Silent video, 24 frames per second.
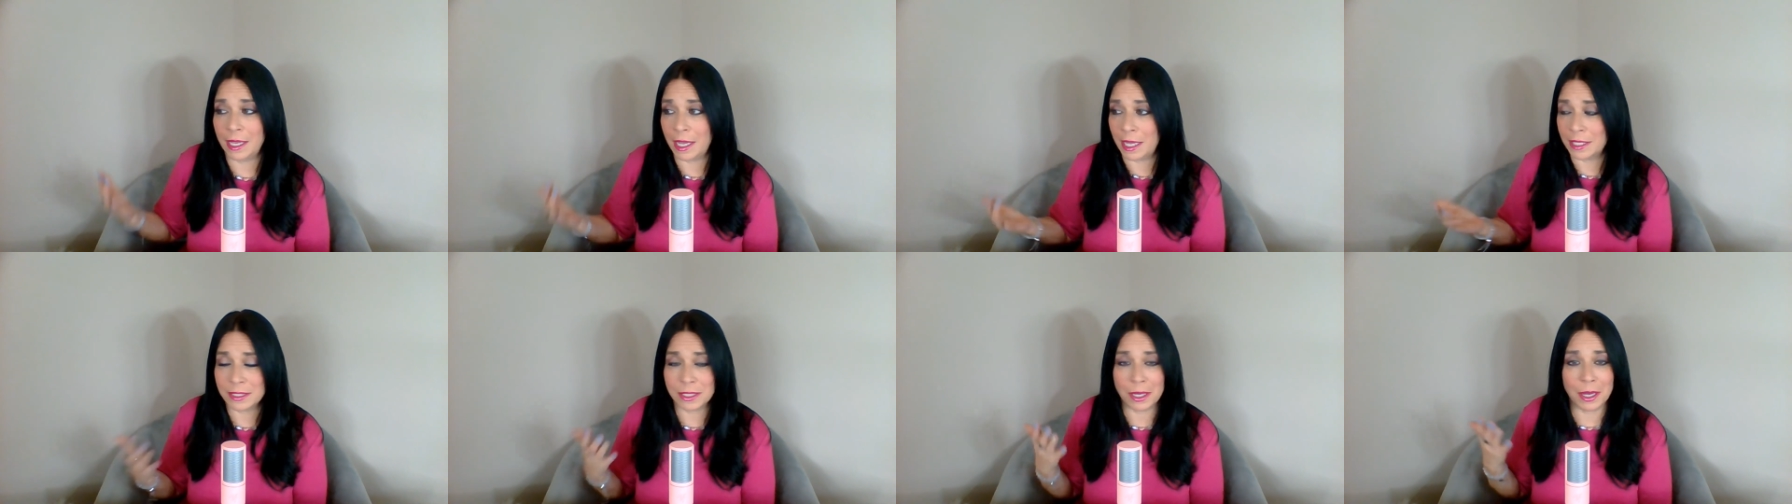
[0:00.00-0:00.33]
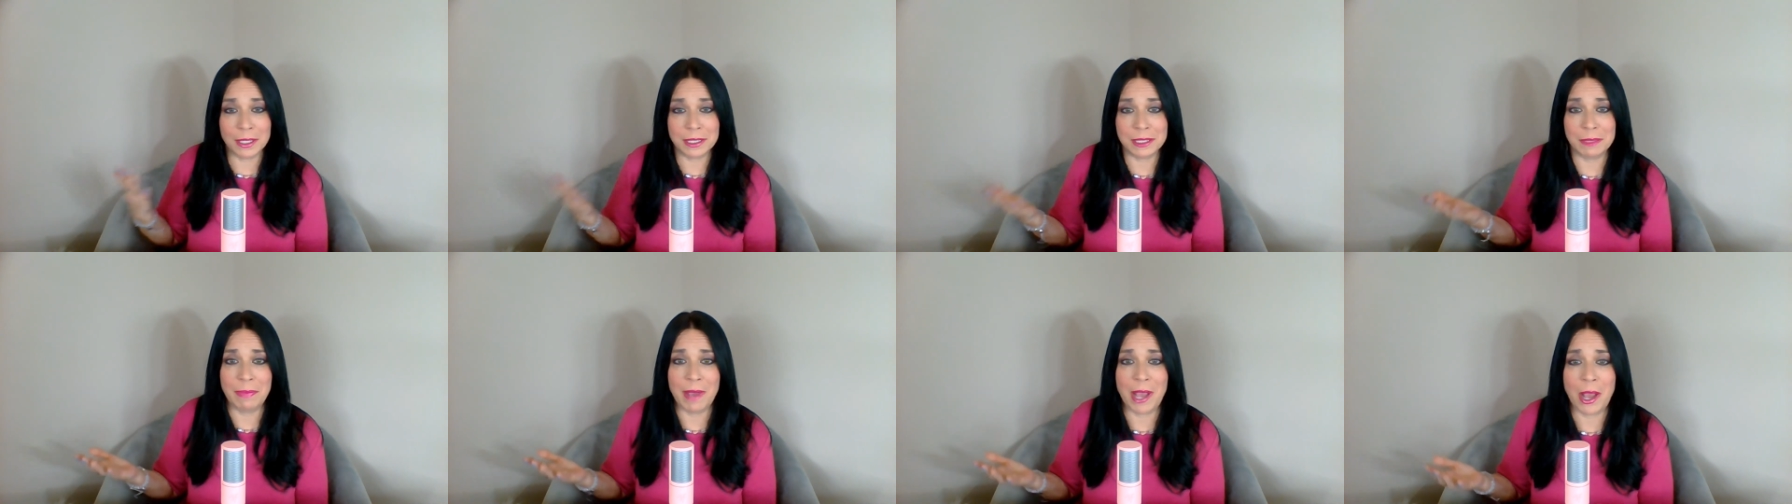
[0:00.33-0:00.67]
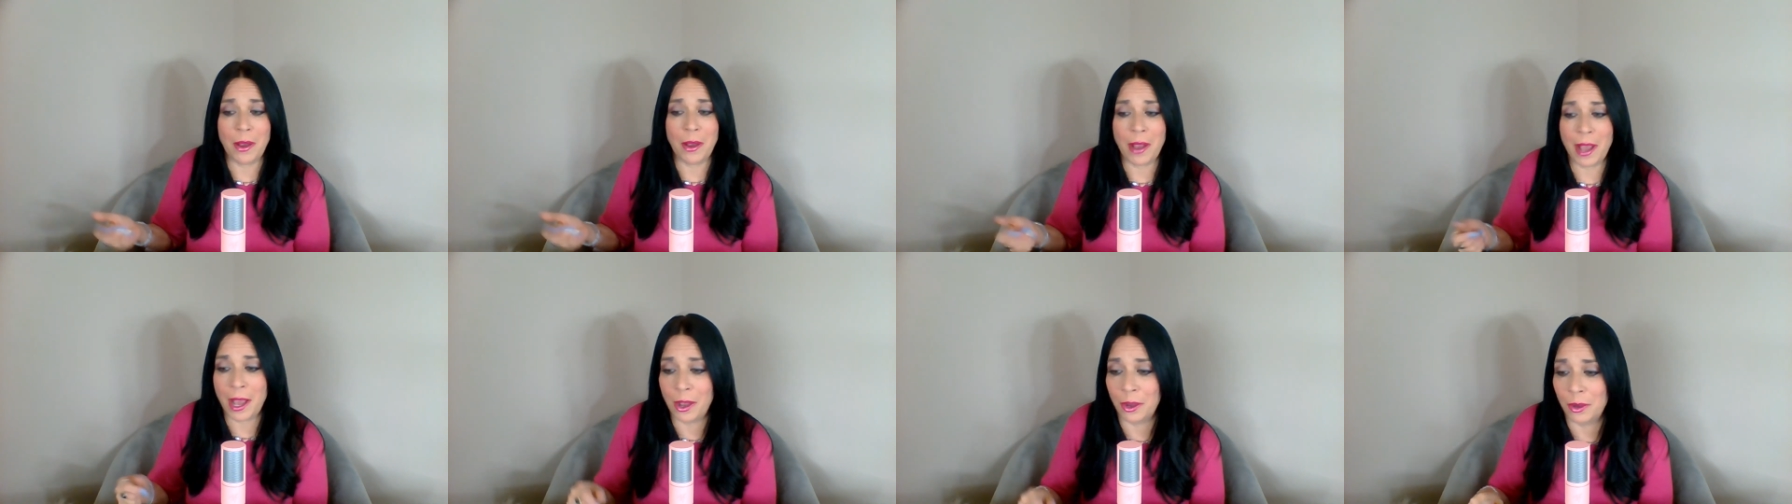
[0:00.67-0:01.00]
I talked
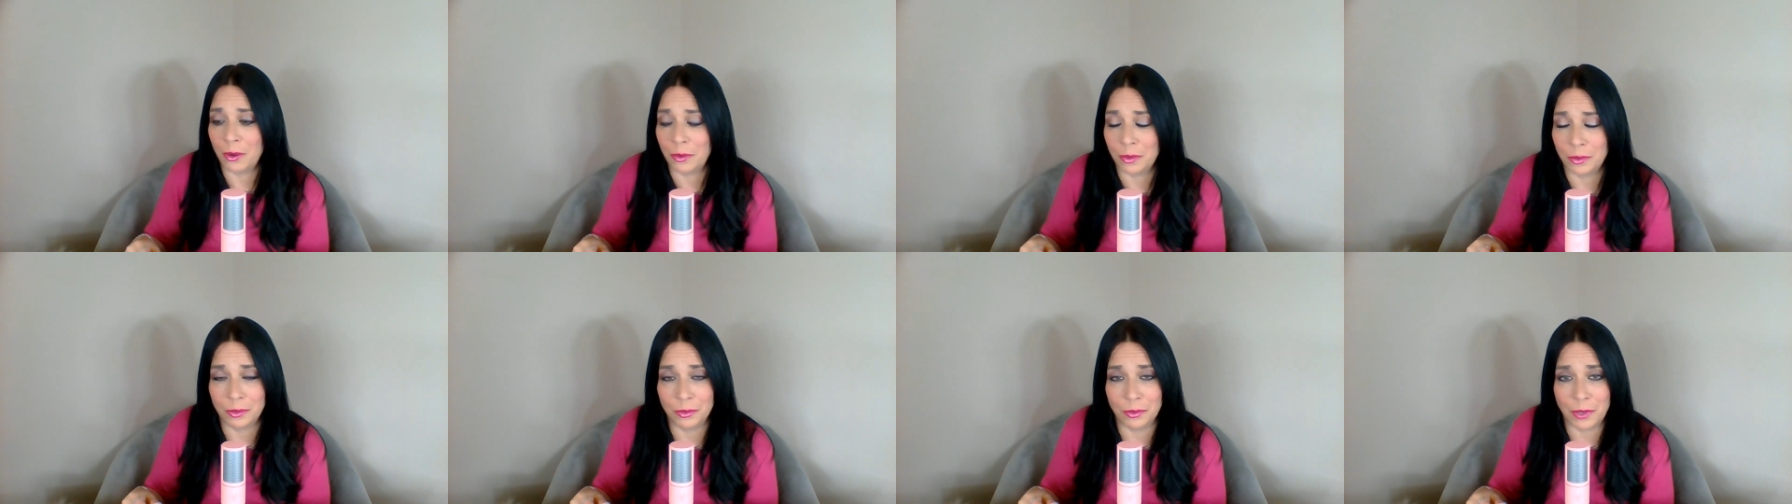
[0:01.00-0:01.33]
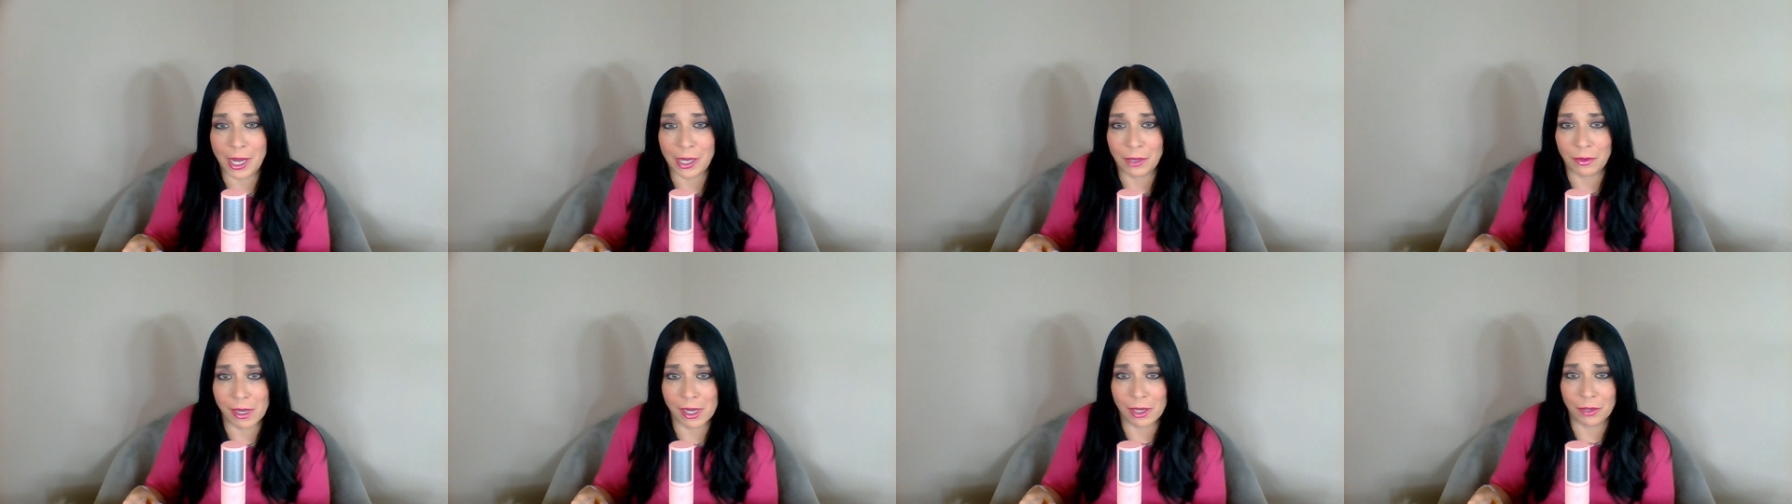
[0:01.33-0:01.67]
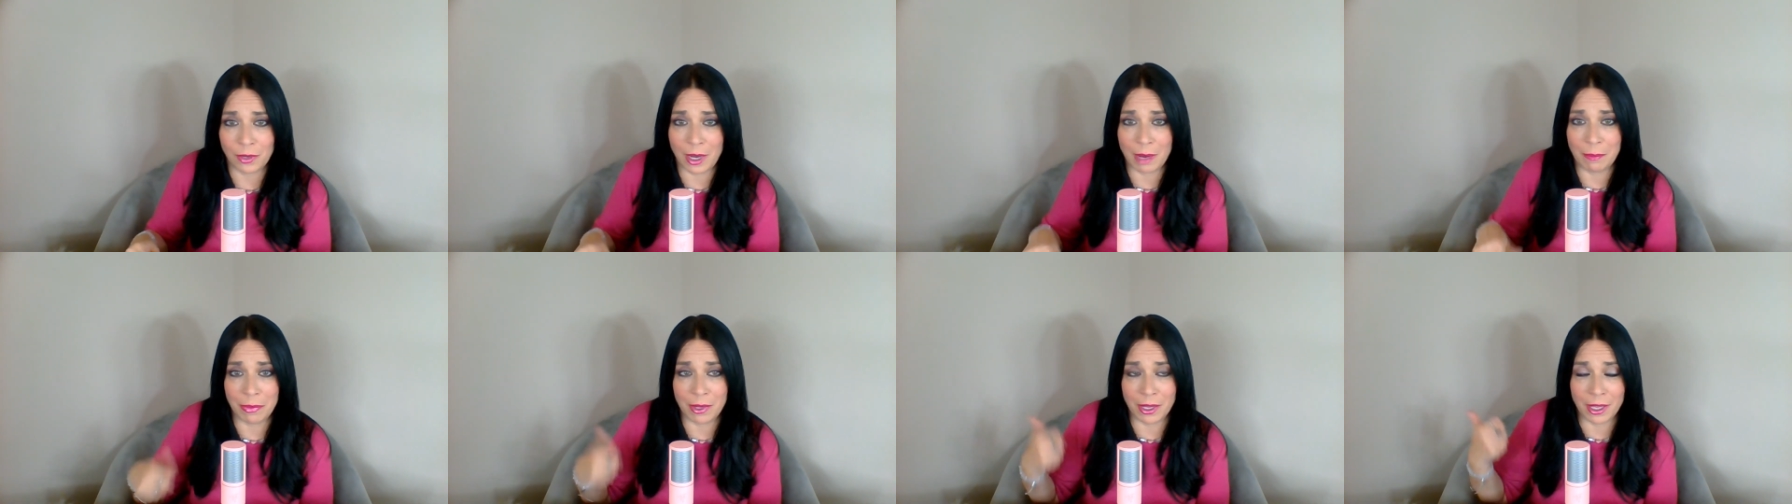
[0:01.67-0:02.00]
about how
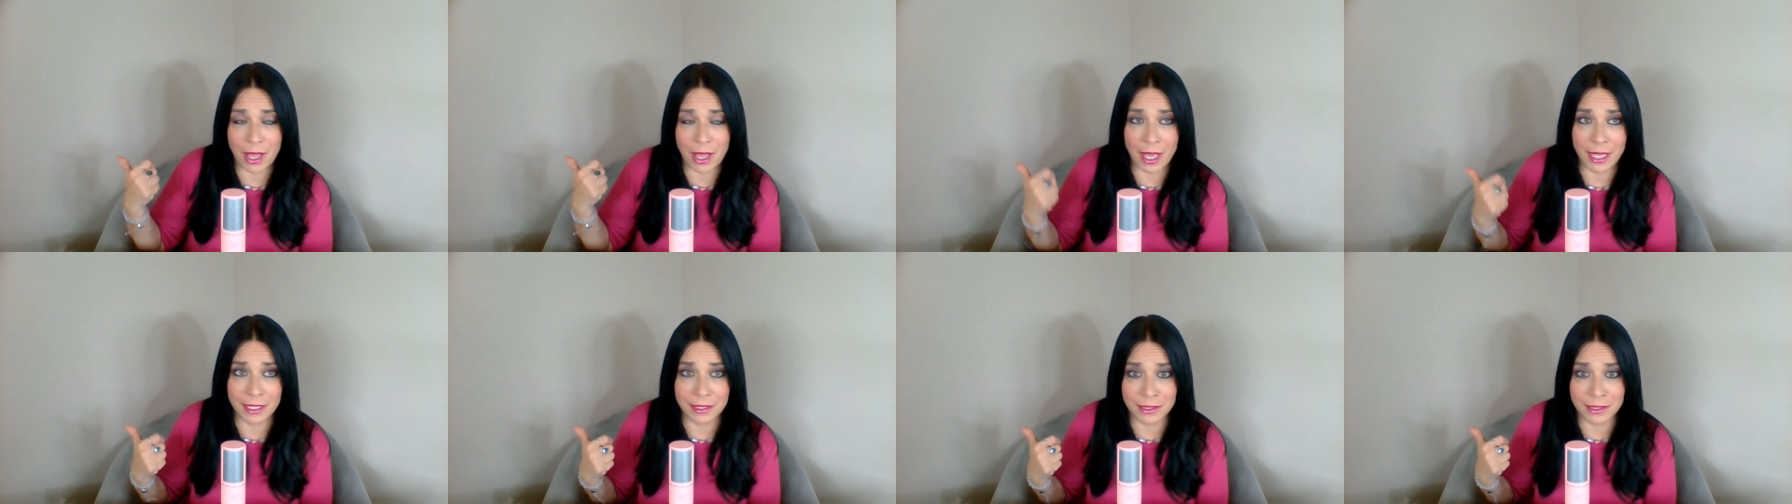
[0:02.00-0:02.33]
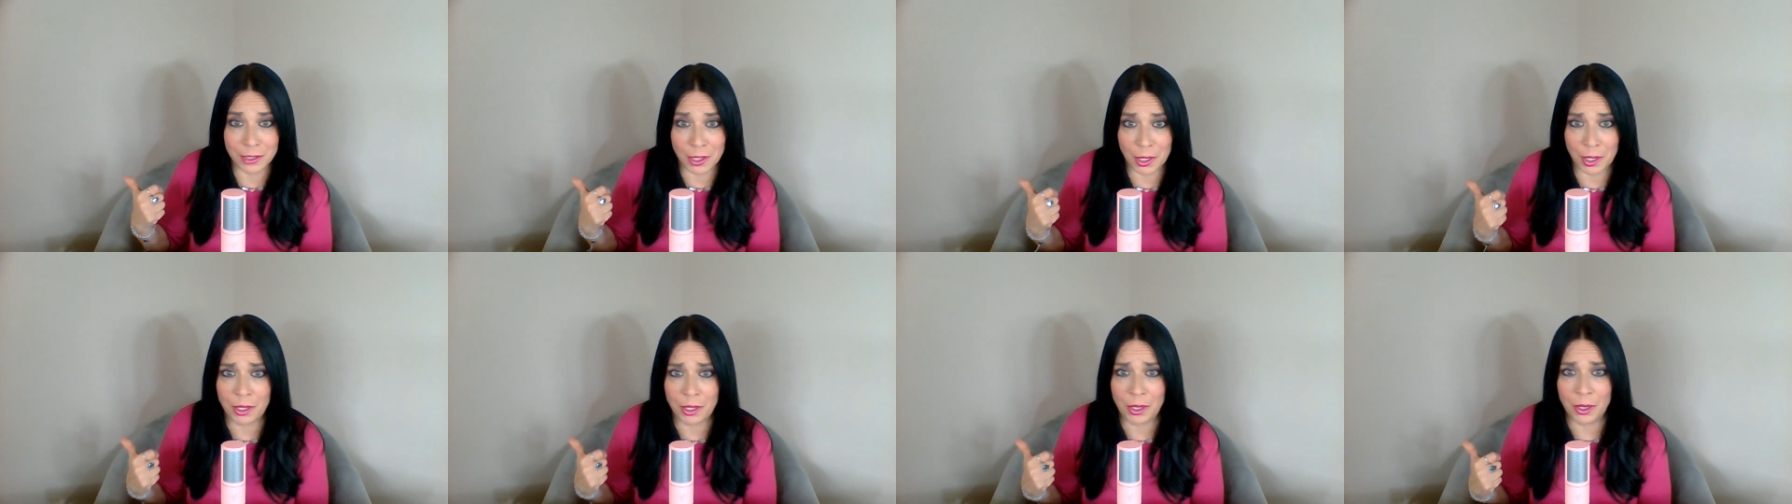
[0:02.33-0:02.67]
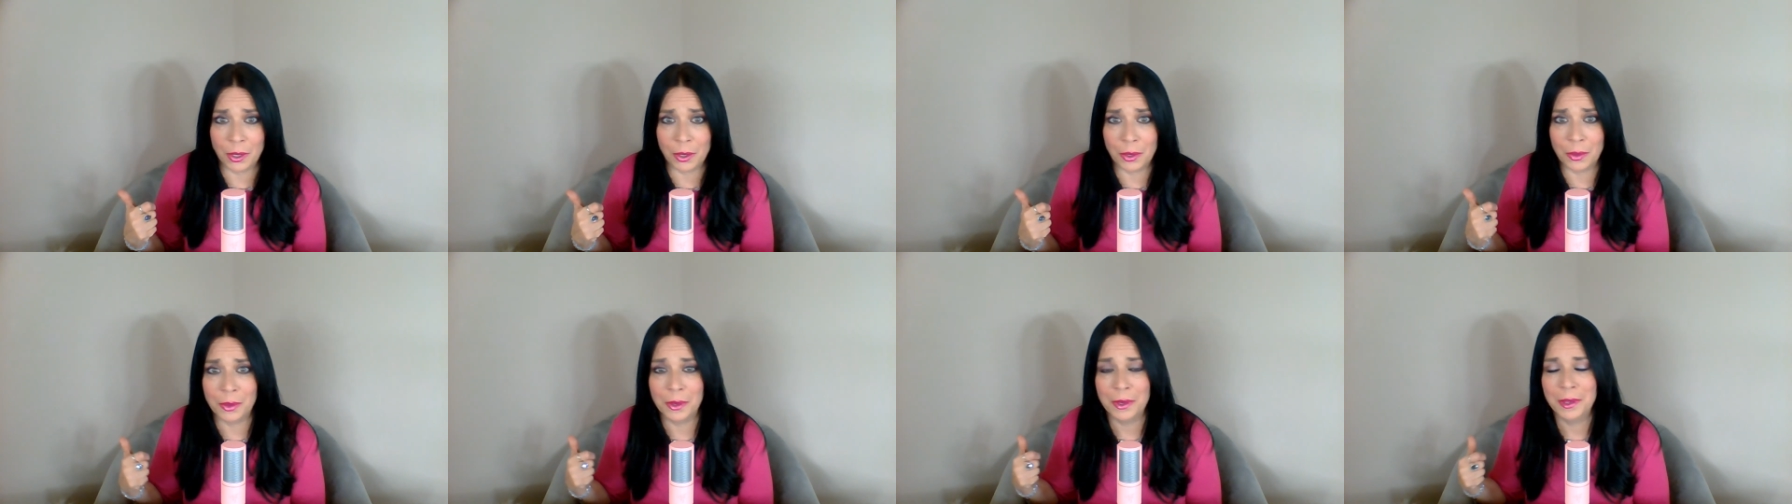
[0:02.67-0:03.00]
great-great-grandpa
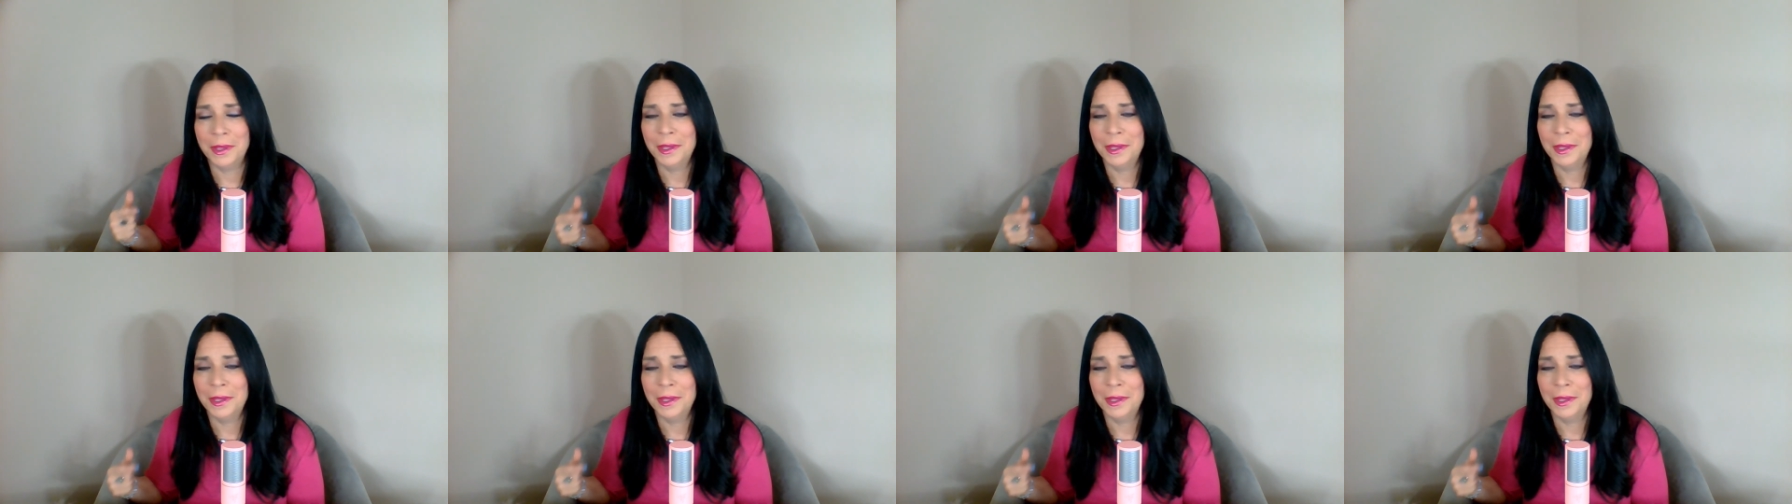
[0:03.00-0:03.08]
Cayetano